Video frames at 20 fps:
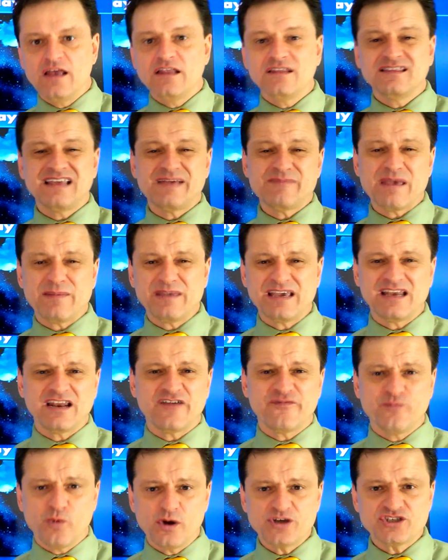there may be
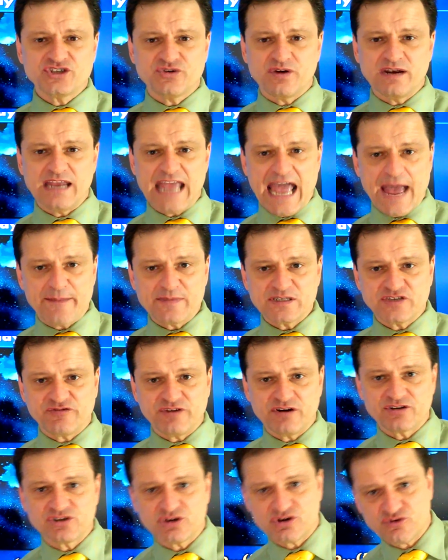enough moisture in the
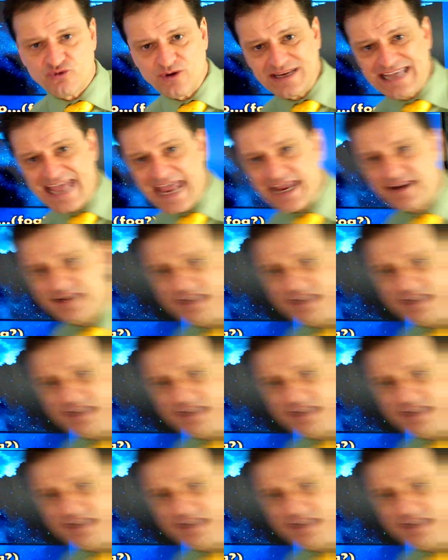atmosphere to create